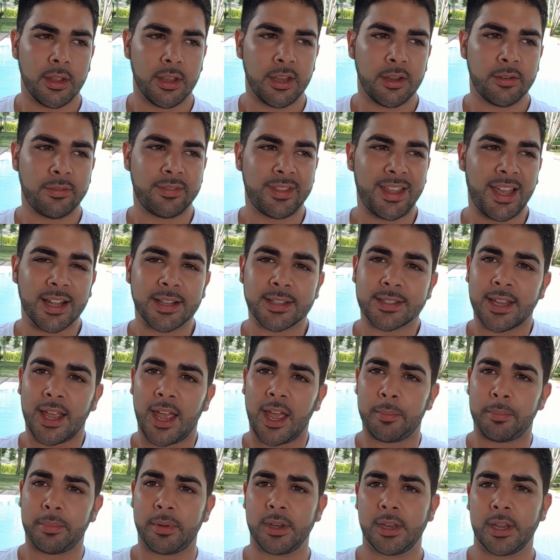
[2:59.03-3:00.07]
if that's
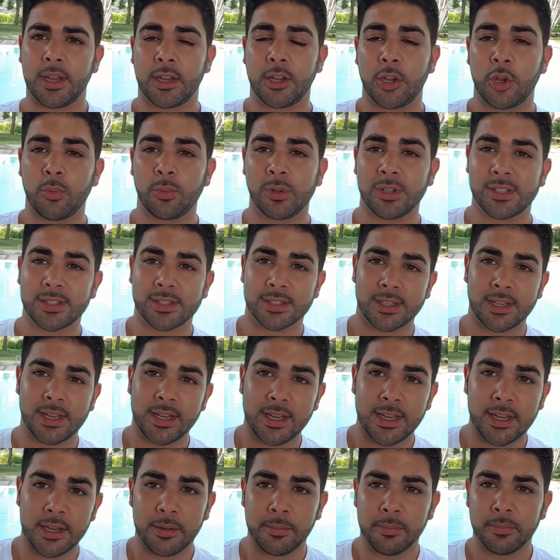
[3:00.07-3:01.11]
happening, you will
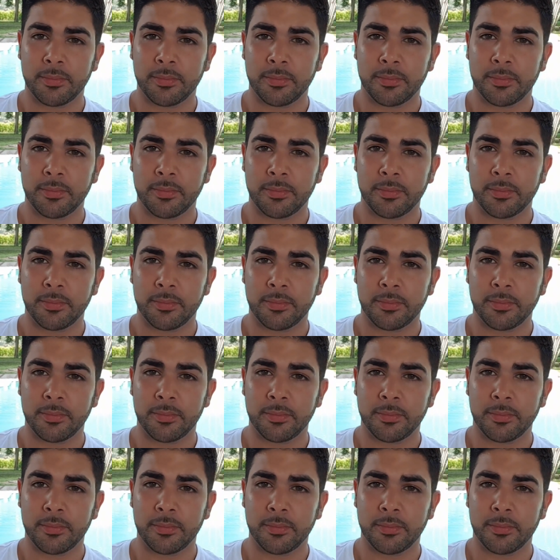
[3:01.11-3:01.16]
see